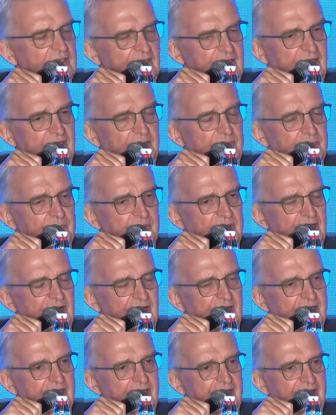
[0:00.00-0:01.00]

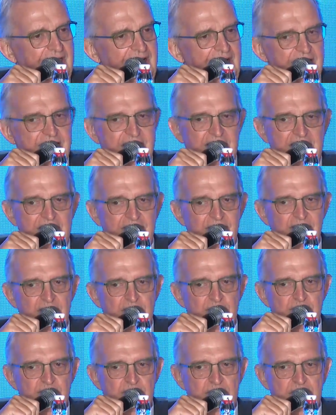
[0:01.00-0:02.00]
And that kind of
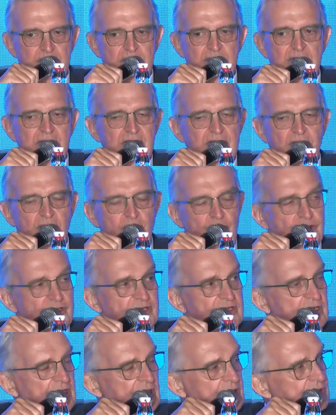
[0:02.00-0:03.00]
keeps you on
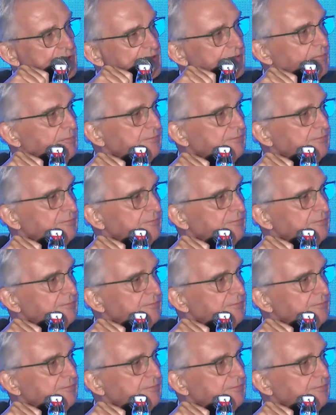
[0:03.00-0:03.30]
your toes.